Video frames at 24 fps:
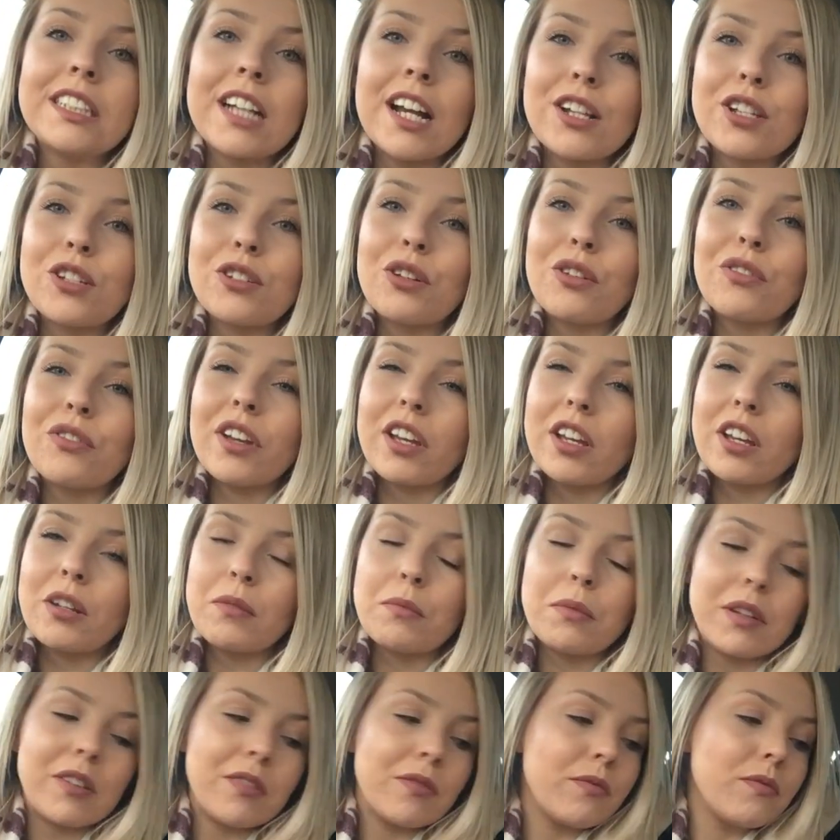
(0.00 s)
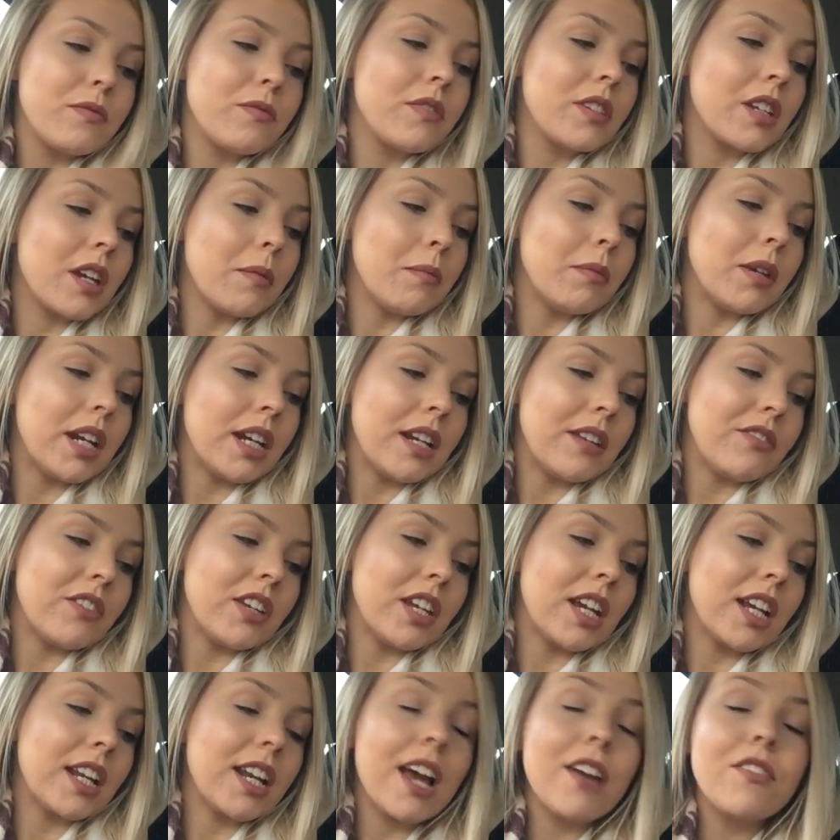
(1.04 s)
I don't know if I could be completely
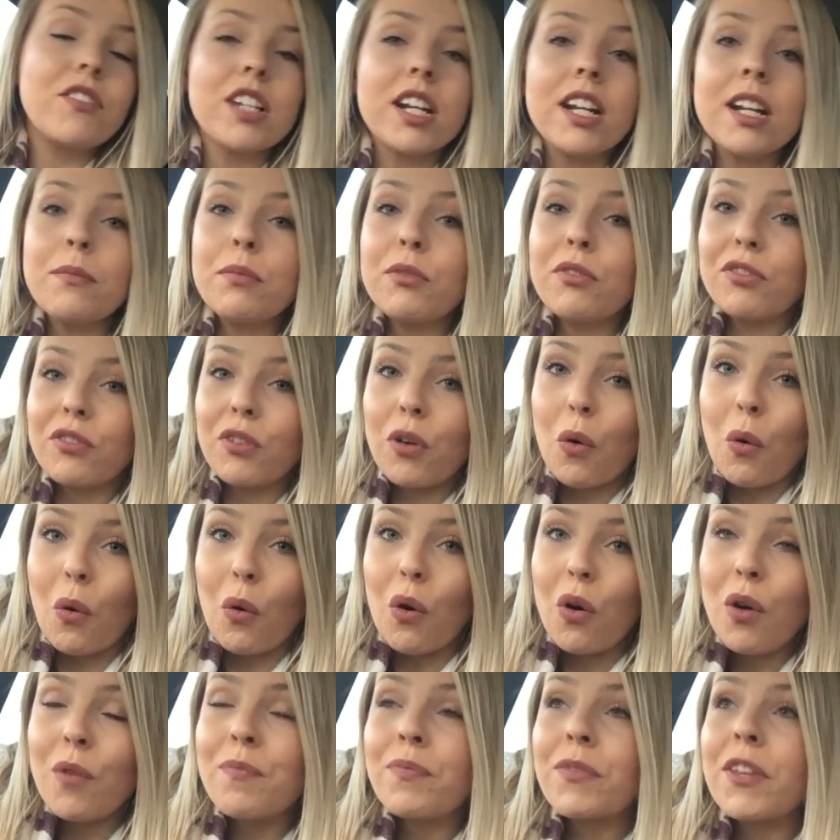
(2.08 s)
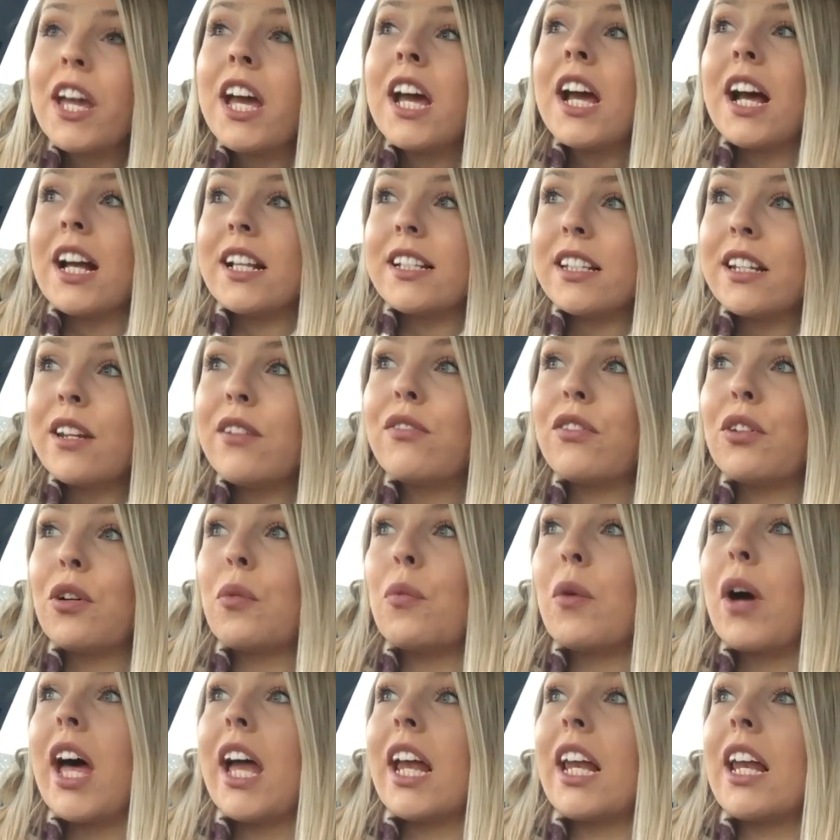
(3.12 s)
vegan. I've done it before. I did it for a
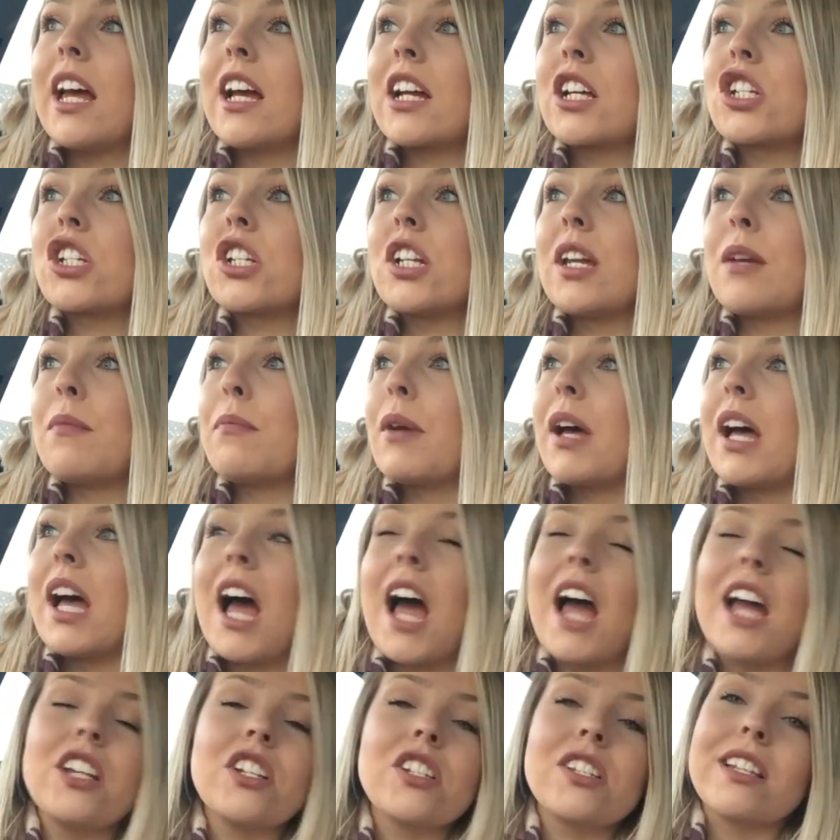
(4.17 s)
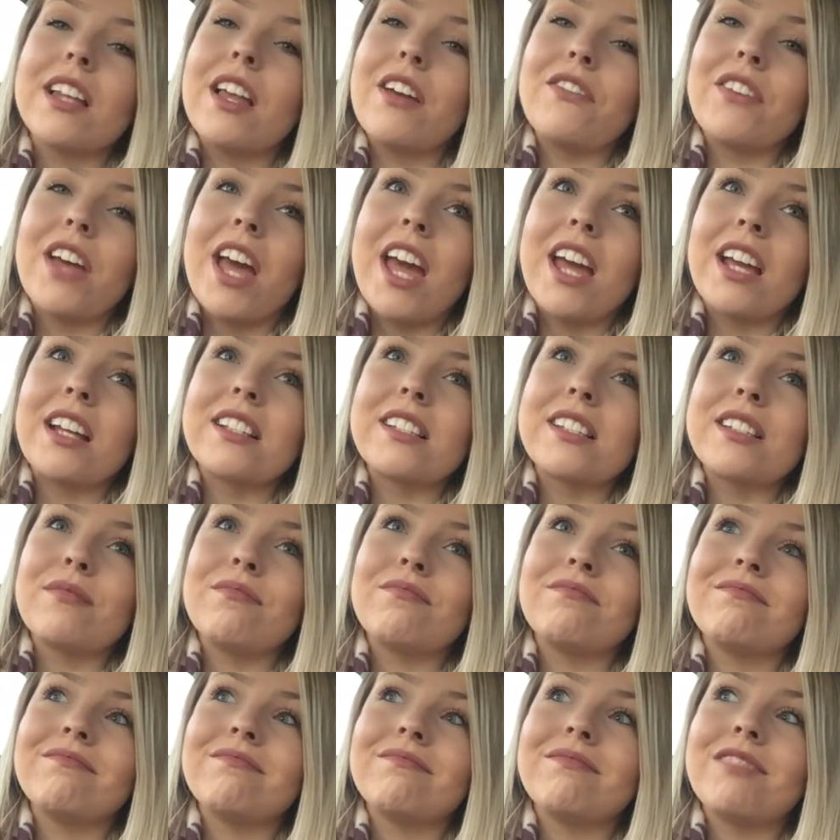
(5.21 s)
while actually, but I just love eggs.
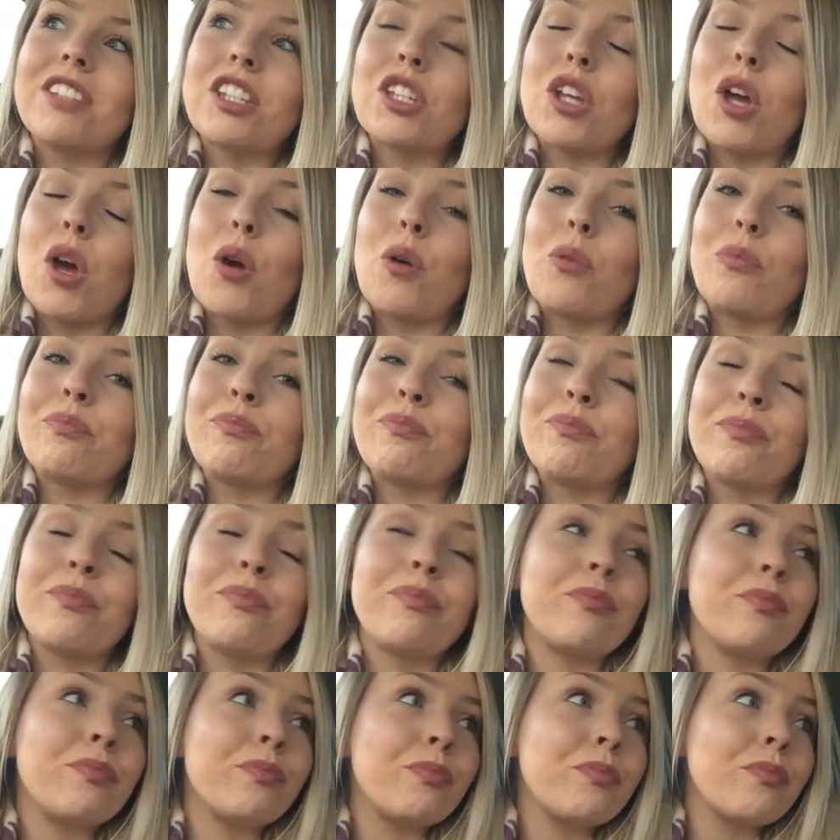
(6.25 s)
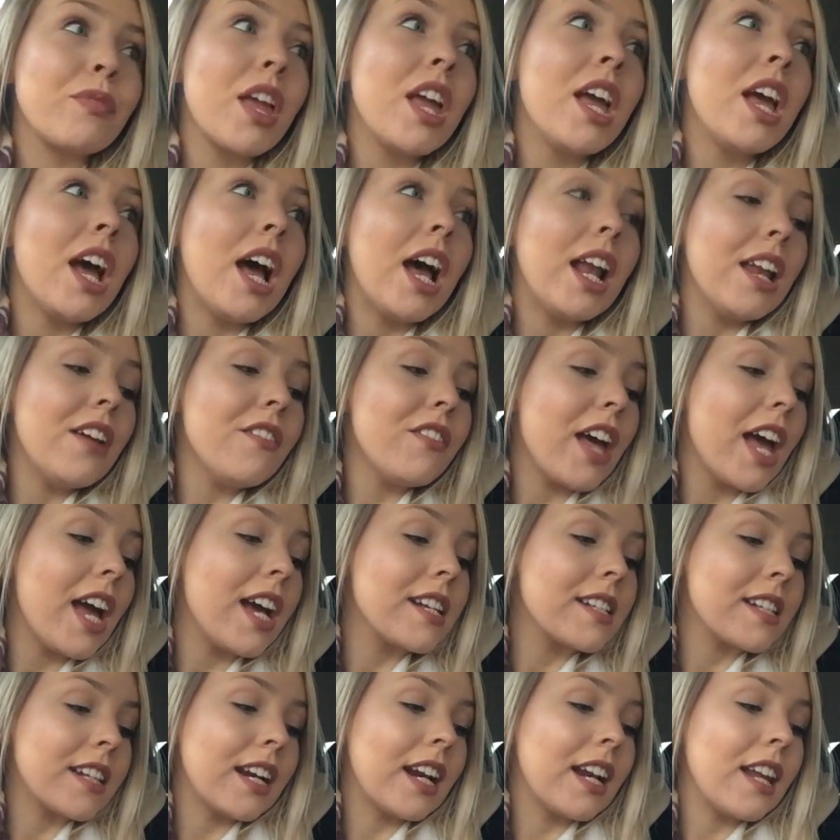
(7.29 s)
So I love
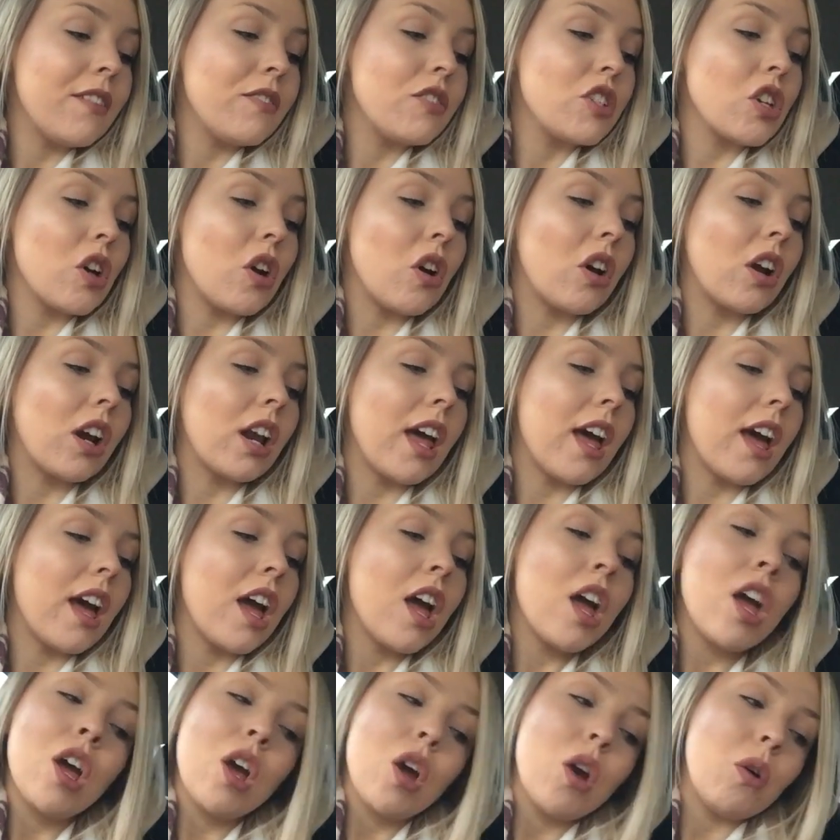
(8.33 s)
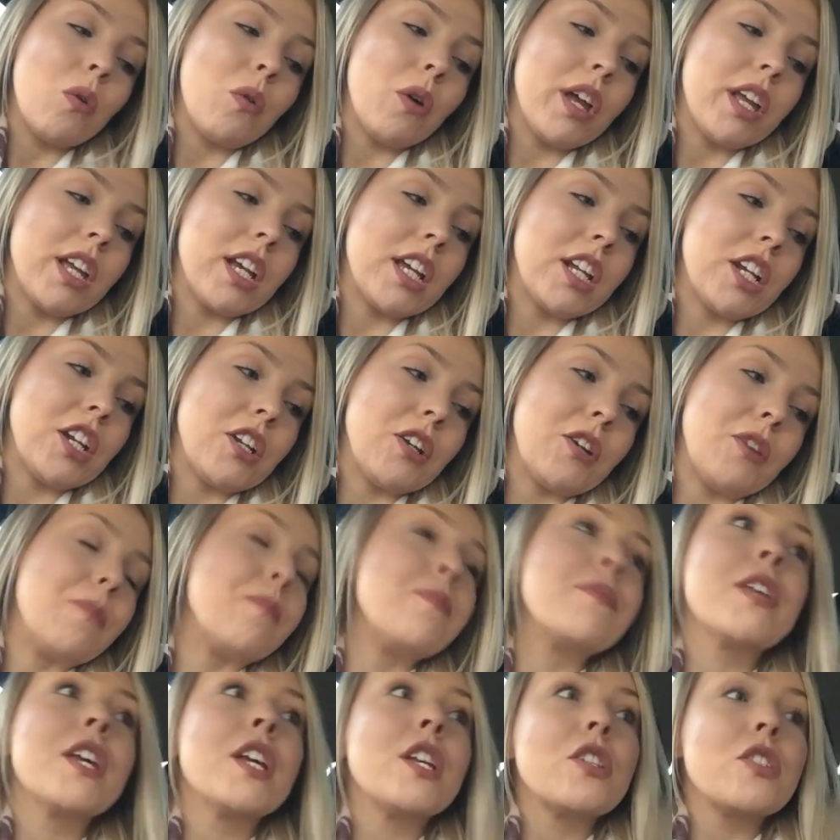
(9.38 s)
eggs and I love chocolate. What are you gonna do?
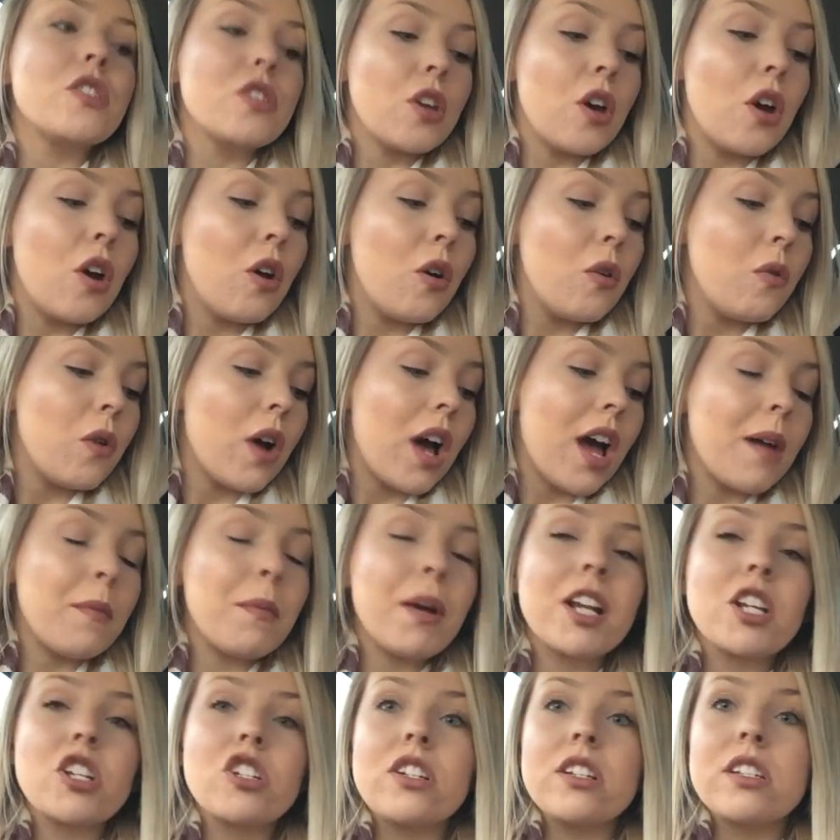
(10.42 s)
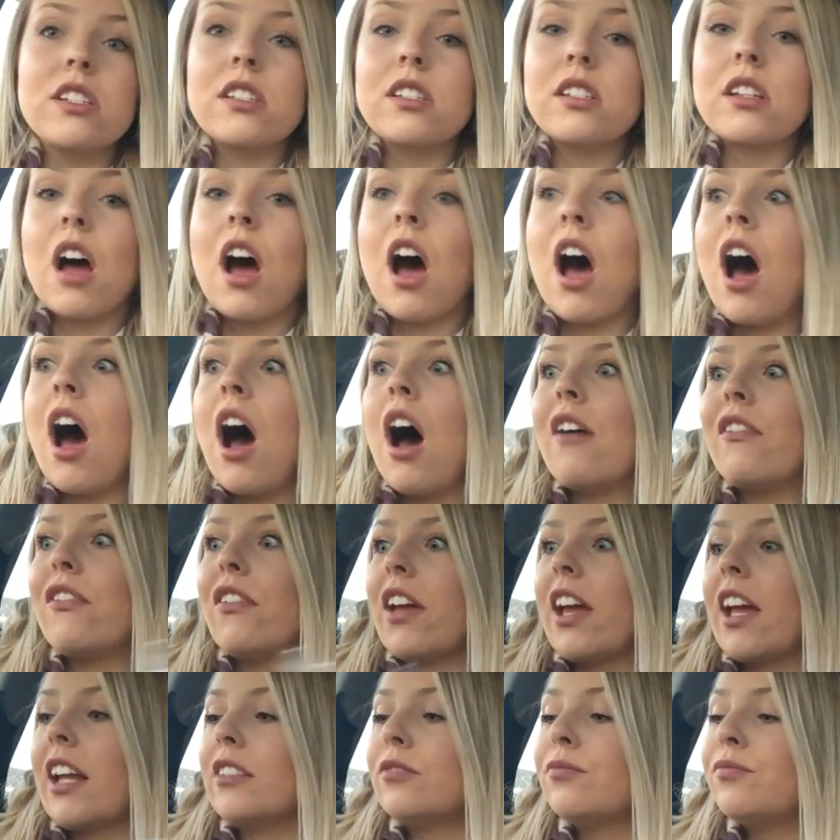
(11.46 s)
So I'm actually
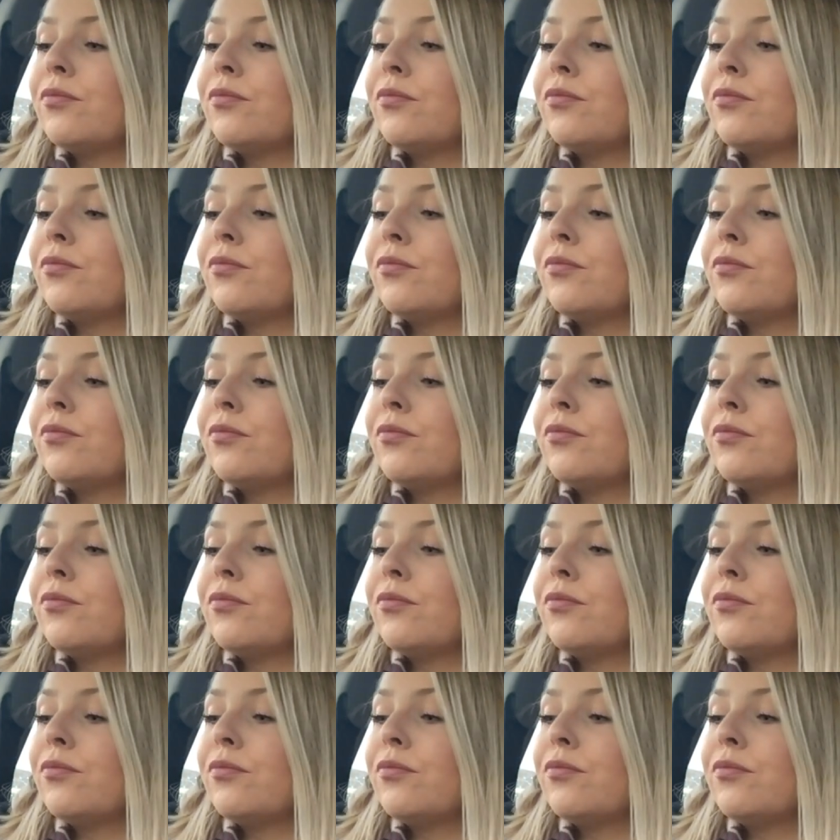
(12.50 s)
starving.